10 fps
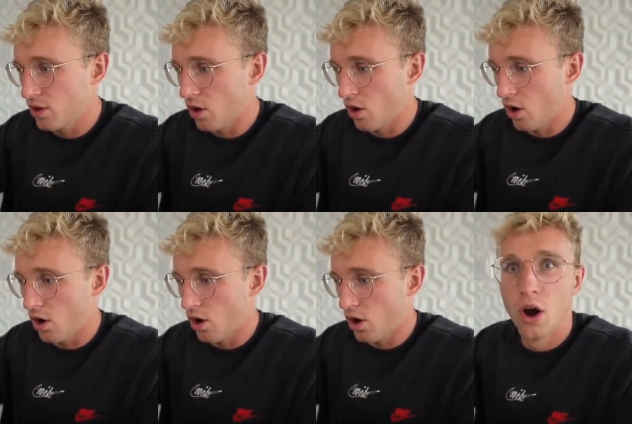Oh.
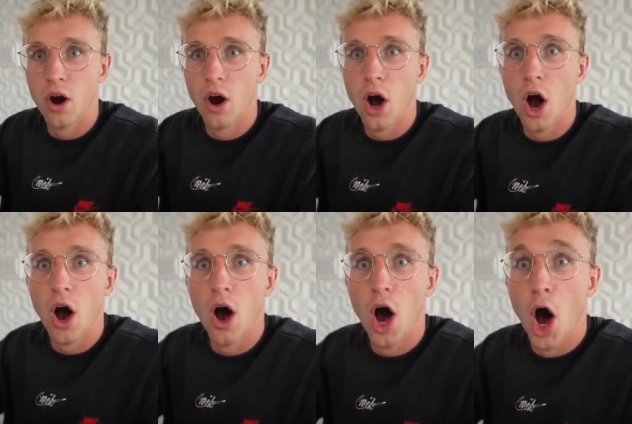Echo
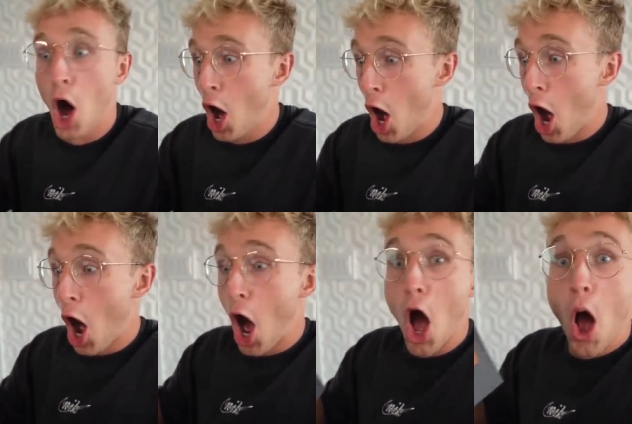Rina is a new
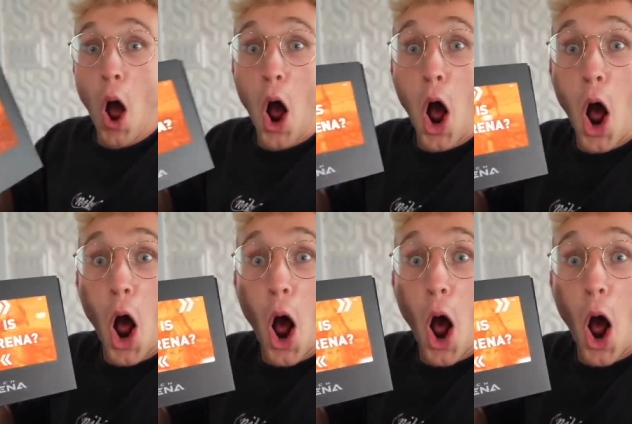third-person mech